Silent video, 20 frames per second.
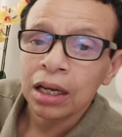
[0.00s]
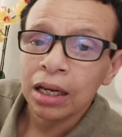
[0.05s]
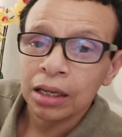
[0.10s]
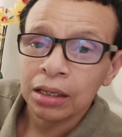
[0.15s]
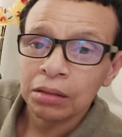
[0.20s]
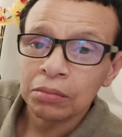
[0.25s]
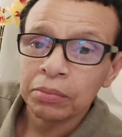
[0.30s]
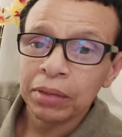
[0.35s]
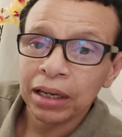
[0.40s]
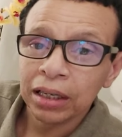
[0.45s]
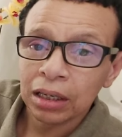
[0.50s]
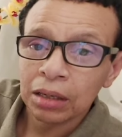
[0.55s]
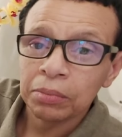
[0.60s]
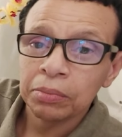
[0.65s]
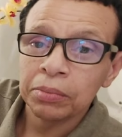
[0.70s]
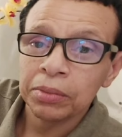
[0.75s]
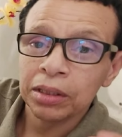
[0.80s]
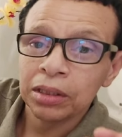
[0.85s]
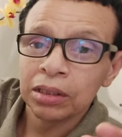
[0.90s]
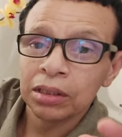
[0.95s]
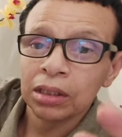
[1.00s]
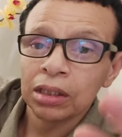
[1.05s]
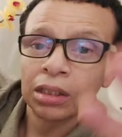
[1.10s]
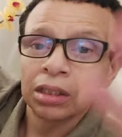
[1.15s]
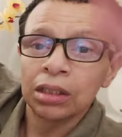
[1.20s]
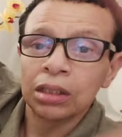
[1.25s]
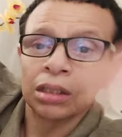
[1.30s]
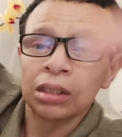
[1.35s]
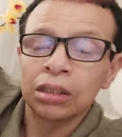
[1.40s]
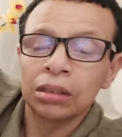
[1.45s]
And backup means
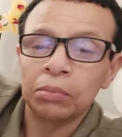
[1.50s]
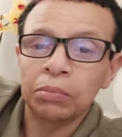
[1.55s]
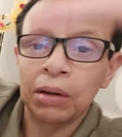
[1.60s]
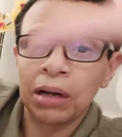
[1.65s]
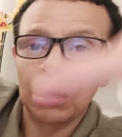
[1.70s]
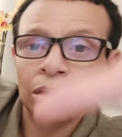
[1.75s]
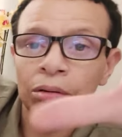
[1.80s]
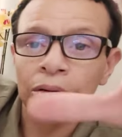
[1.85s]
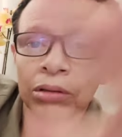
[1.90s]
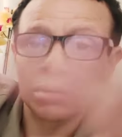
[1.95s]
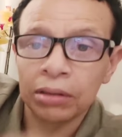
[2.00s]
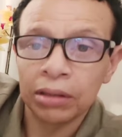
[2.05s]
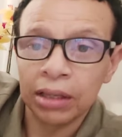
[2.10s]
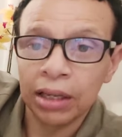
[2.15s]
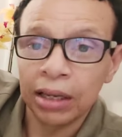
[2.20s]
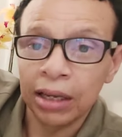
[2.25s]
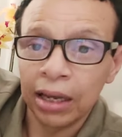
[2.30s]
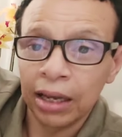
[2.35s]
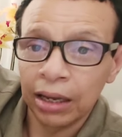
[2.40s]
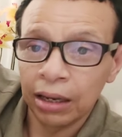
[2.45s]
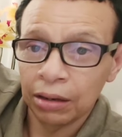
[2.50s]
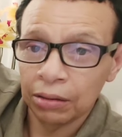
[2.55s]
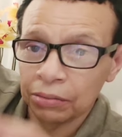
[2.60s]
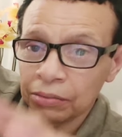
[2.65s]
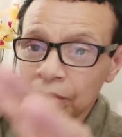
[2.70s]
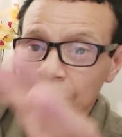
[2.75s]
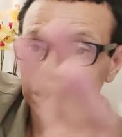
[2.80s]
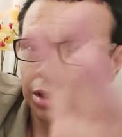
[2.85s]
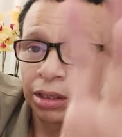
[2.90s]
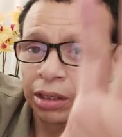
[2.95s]
the power they have.
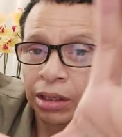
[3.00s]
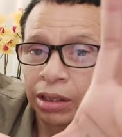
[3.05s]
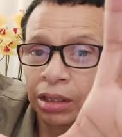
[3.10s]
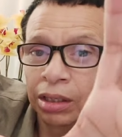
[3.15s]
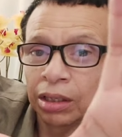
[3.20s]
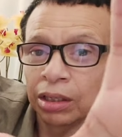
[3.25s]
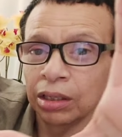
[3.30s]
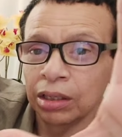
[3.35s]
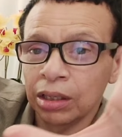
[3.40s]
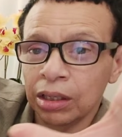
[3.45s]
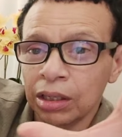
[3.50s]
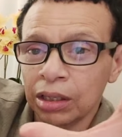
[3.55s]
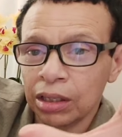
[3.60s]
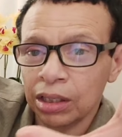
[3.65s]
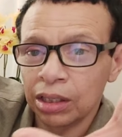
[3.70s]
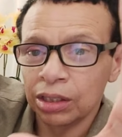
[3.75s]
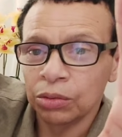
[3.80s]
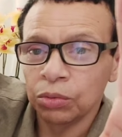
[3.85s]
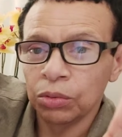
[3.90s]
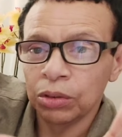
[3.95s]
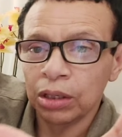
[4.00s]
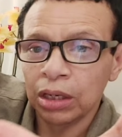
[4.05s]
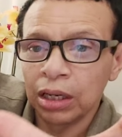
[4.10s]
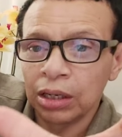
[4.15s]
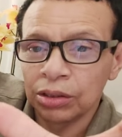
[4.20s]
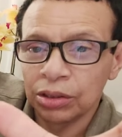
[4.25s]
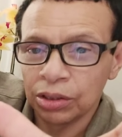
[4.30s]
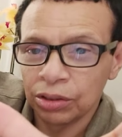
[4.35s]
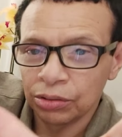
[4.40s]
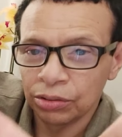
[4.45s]
Each one
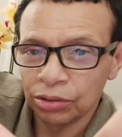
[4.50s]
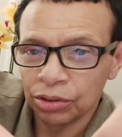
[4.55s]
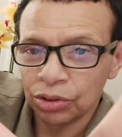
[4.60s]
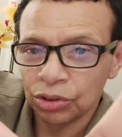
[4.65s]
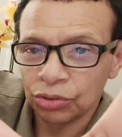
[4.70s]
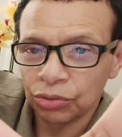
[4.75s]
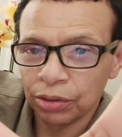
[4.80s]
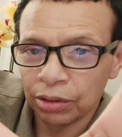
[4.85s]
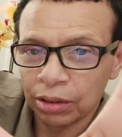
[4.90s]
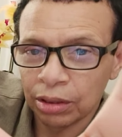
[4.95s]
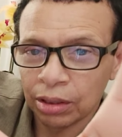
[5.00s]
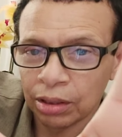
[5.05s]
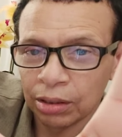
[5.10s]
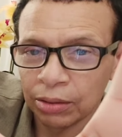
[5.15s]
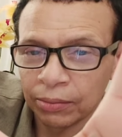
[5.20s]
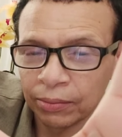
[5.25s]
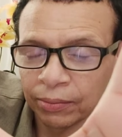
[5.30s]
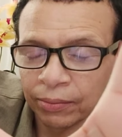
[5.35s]
has their own strength.